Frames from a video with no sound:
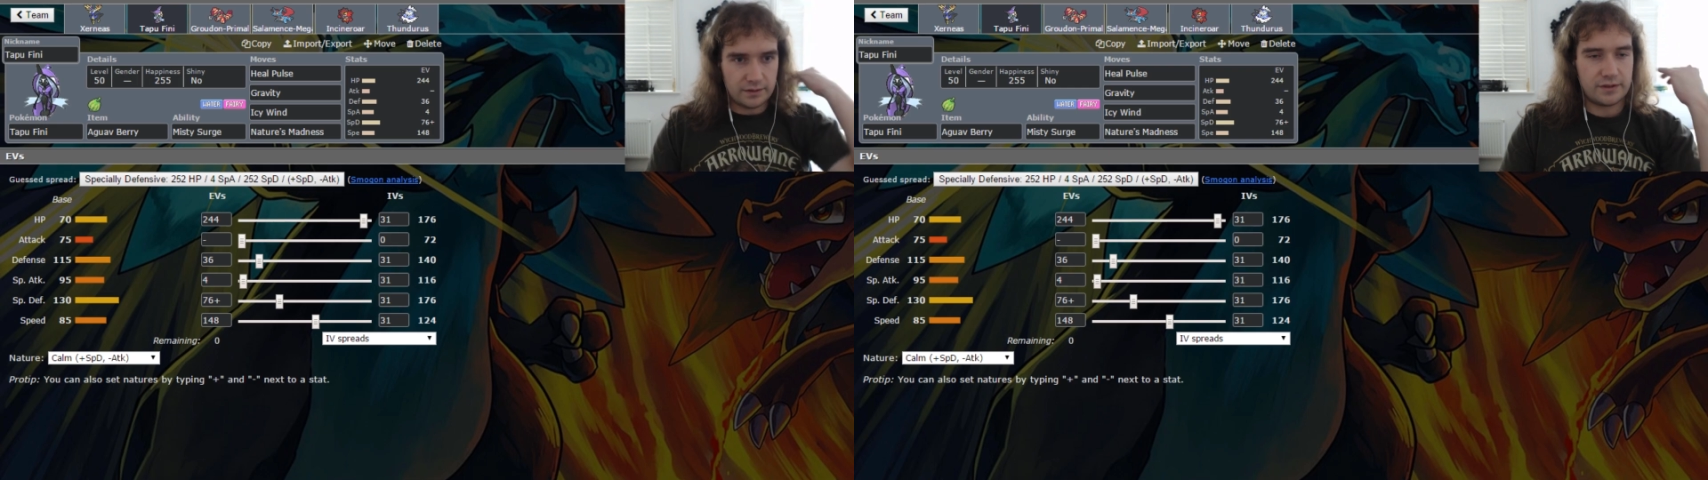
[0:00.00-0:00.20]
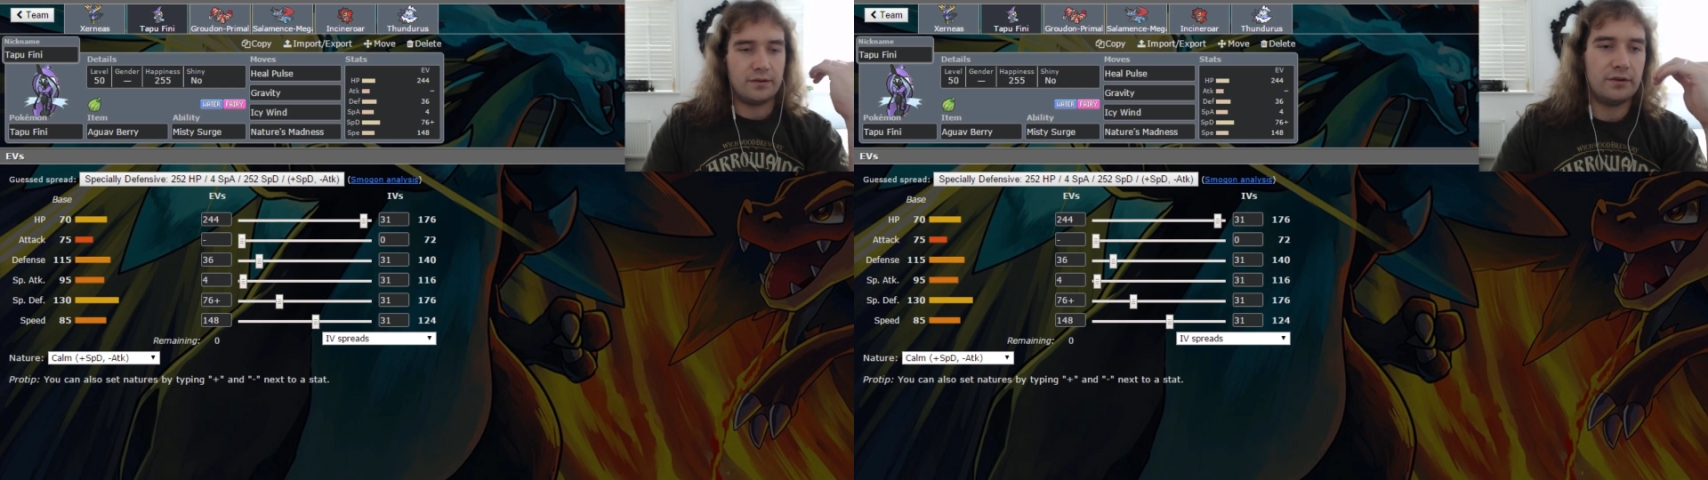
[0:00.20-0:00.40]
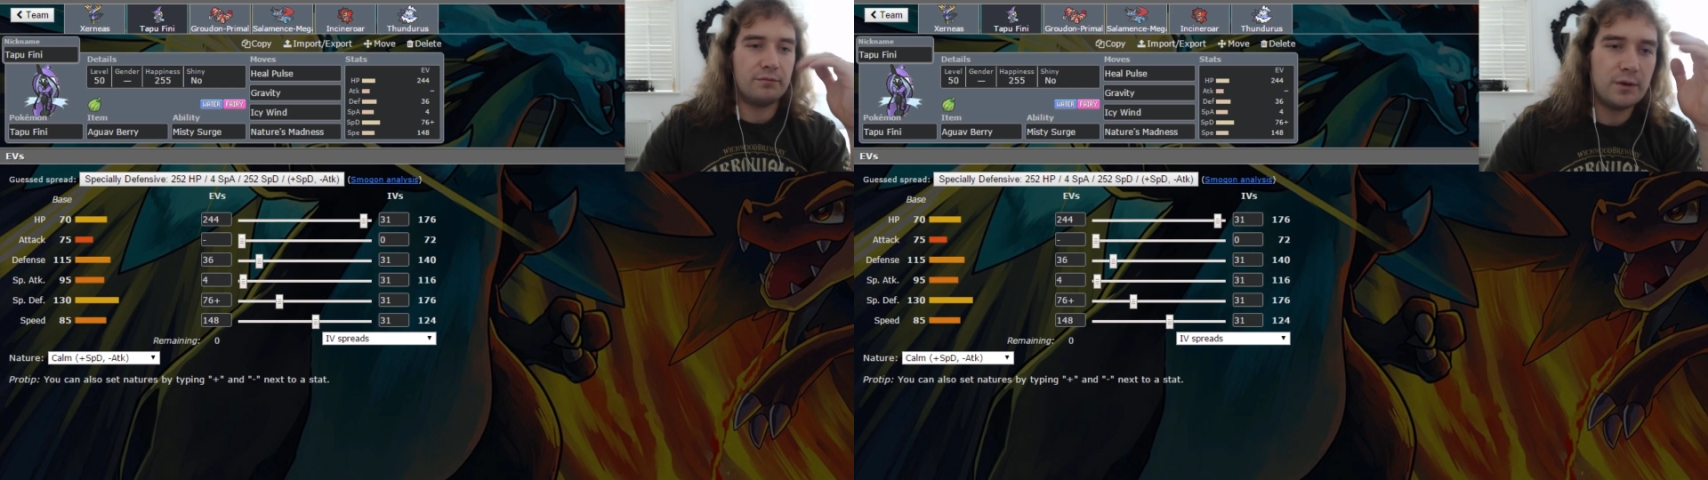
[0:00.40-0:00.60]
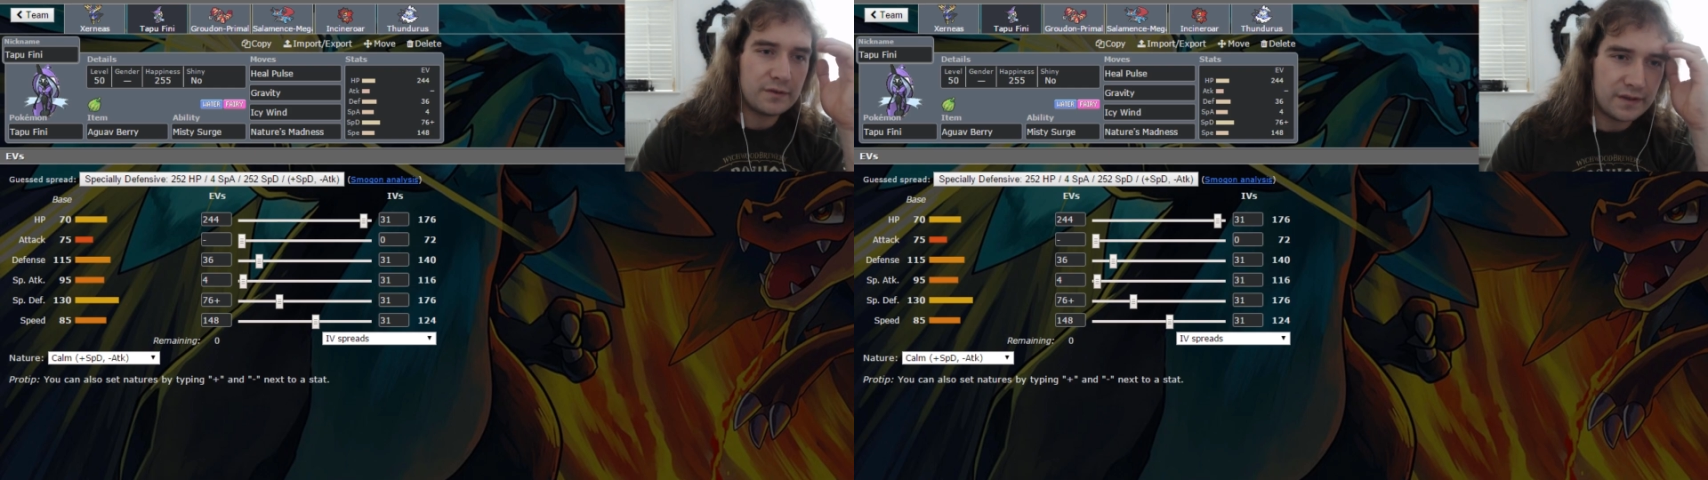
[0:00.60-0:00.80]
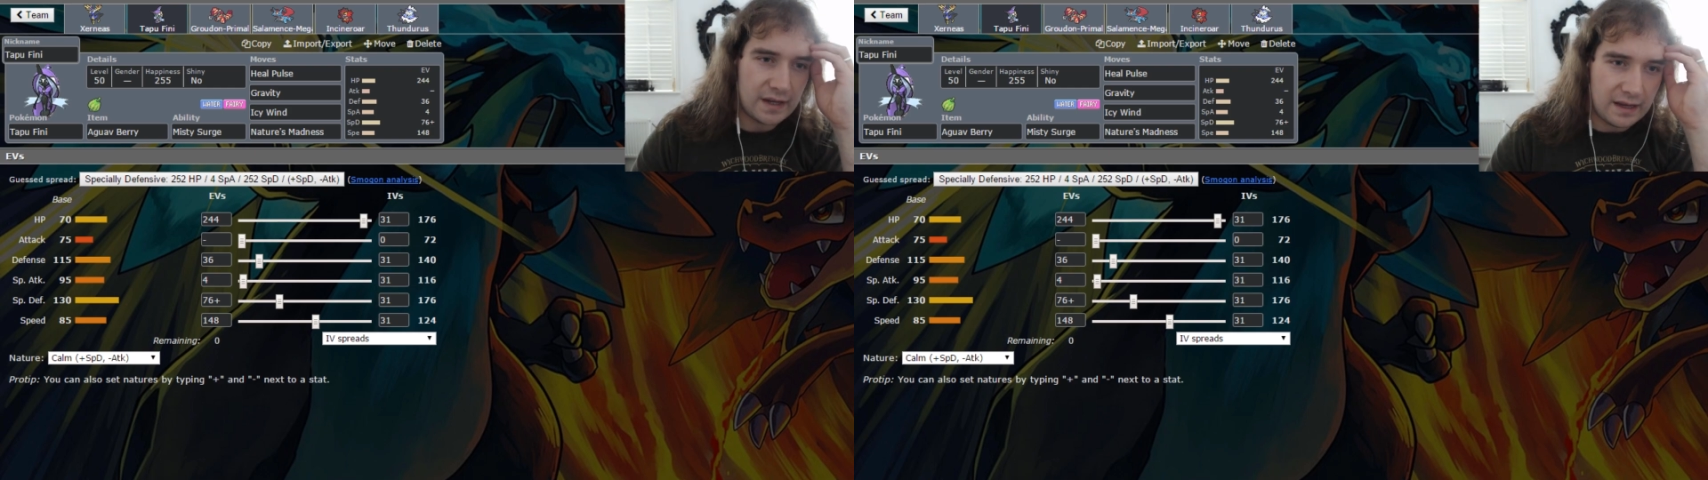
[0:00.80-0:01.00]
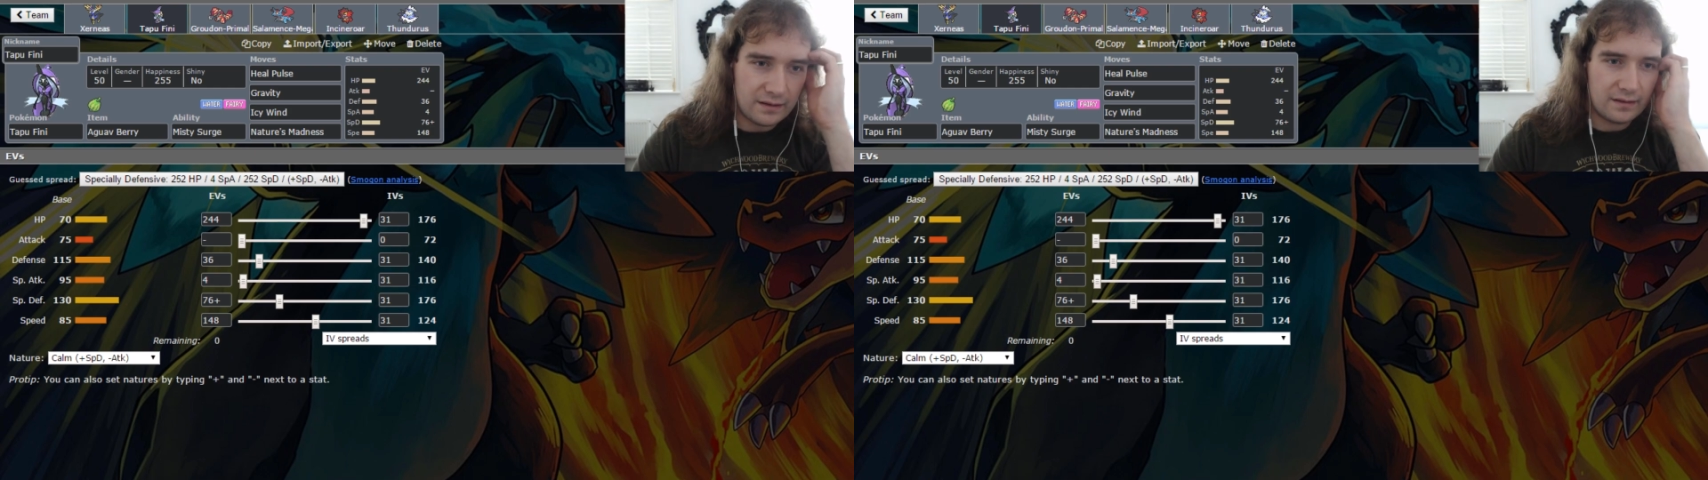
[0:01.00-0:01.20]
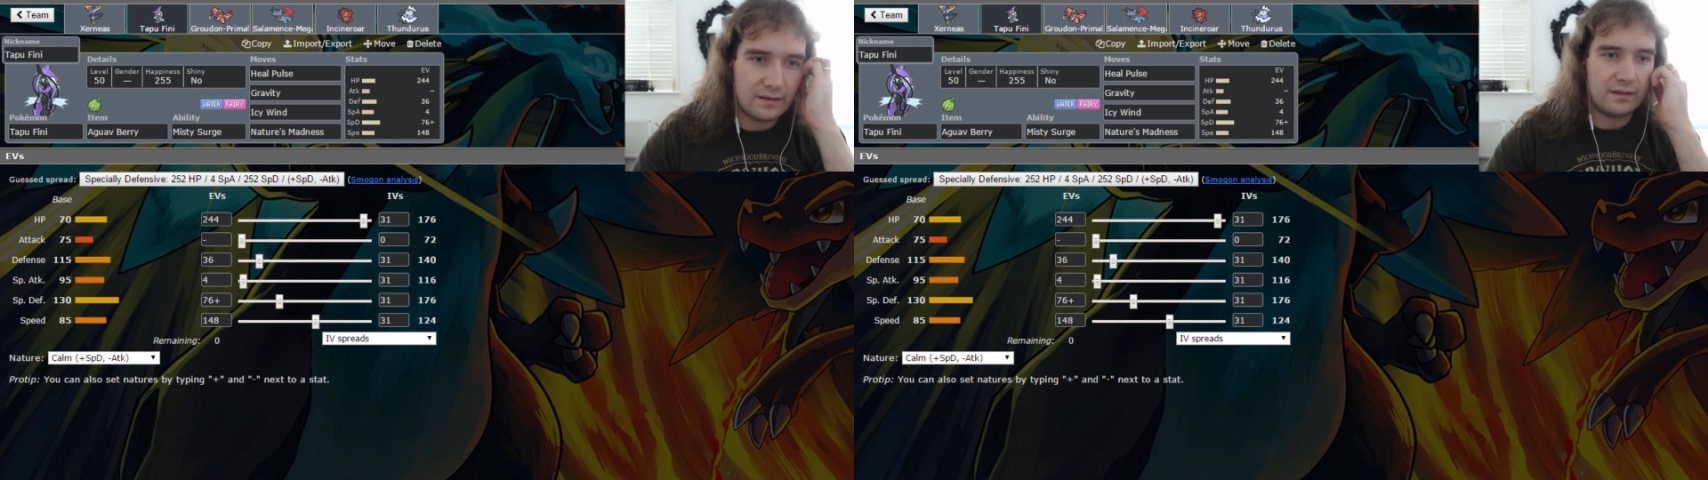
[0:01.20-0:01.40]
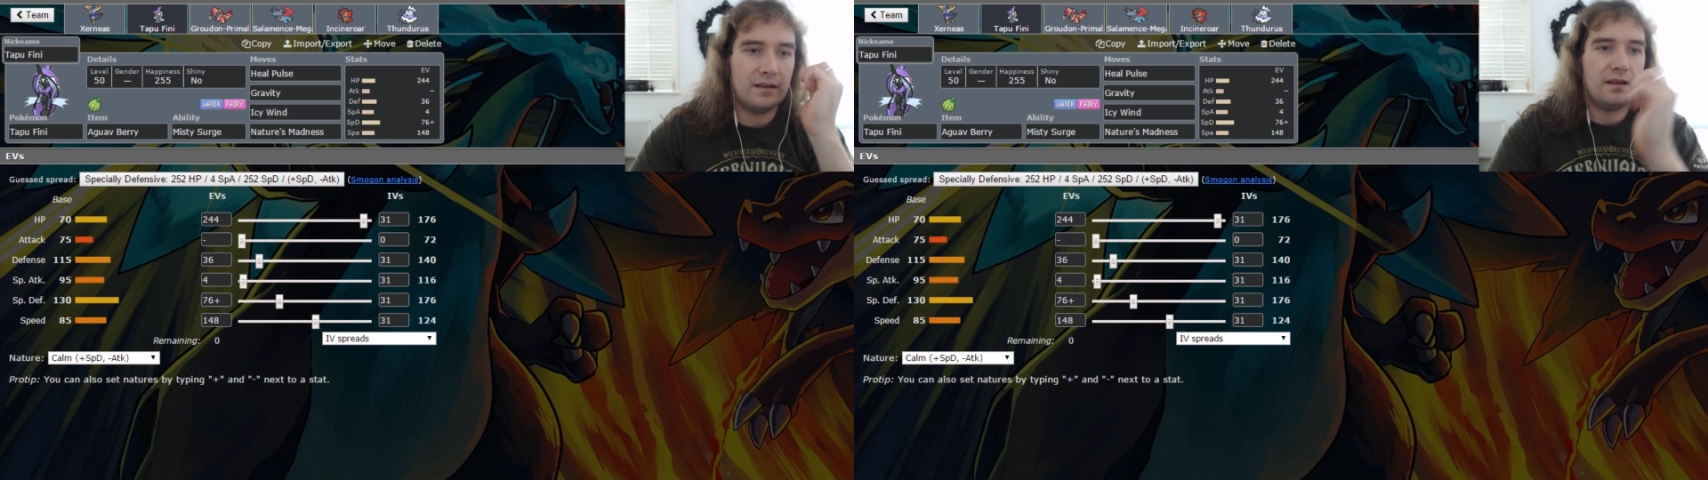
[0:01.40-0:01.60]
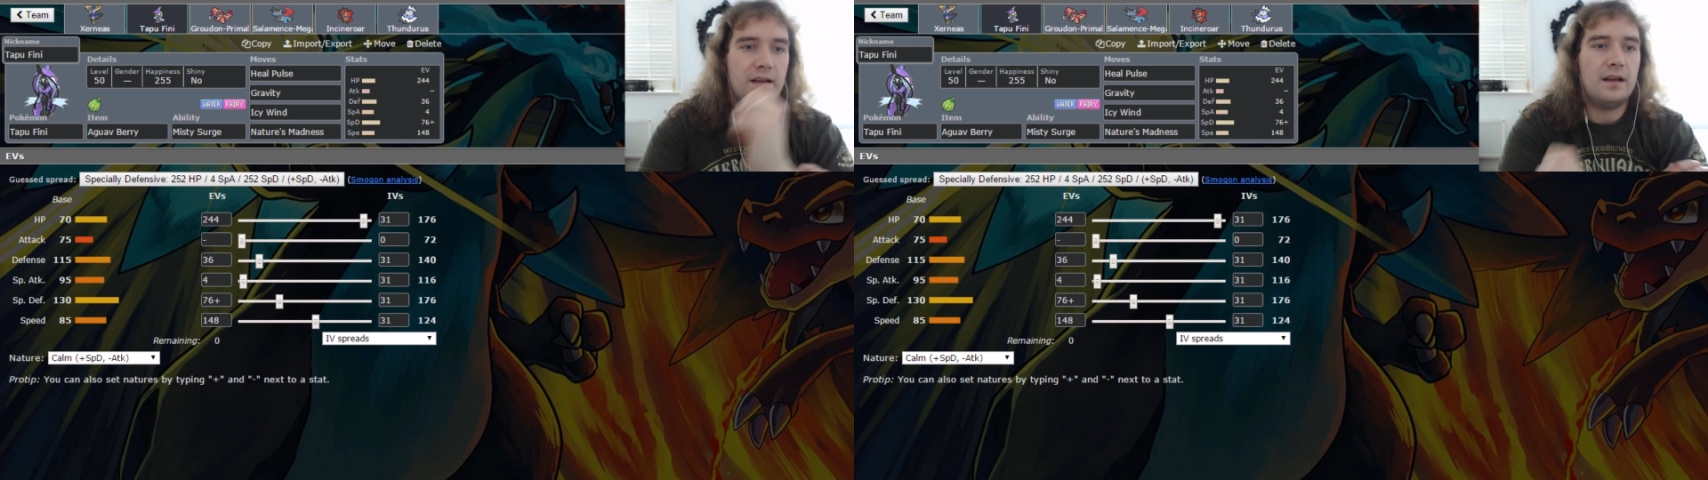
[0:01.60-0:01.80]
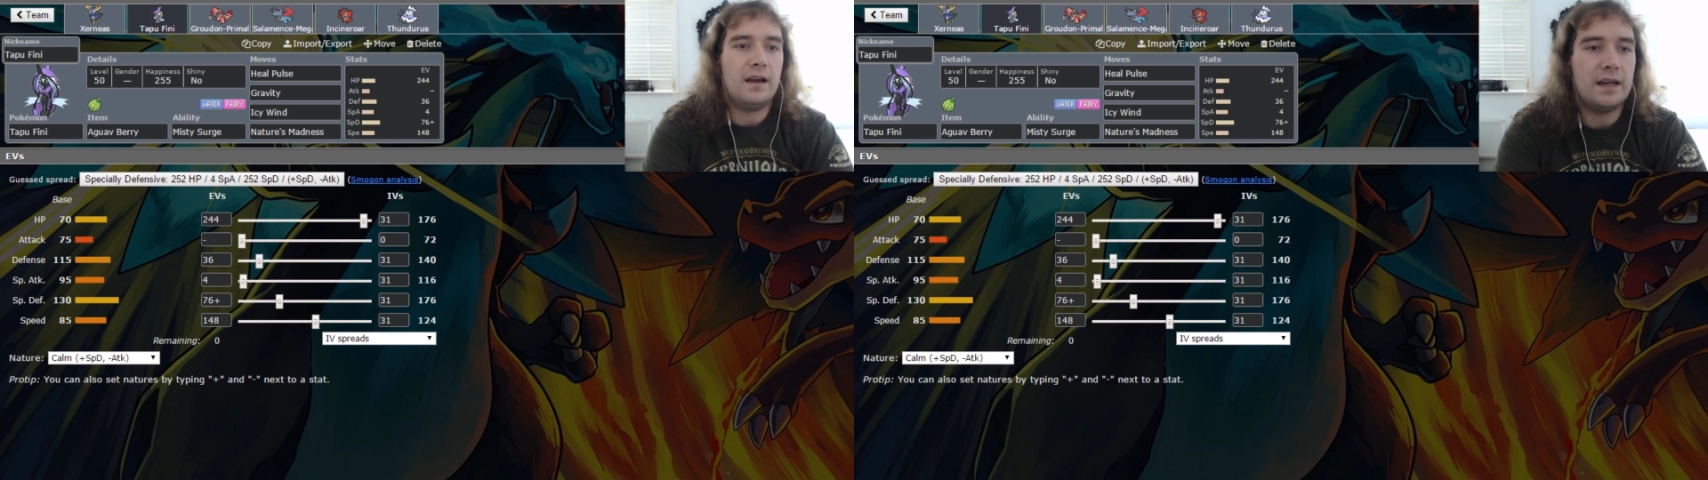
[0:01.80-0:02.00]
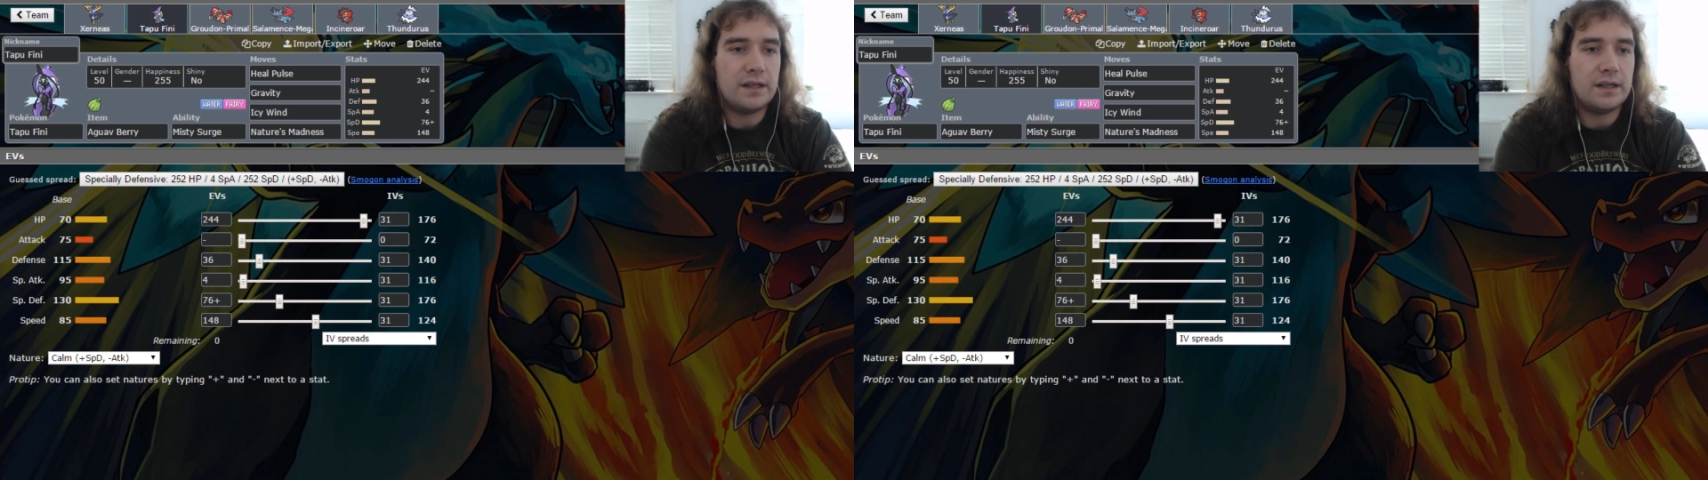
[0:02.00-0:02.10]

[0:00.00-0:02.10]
So the moveset, I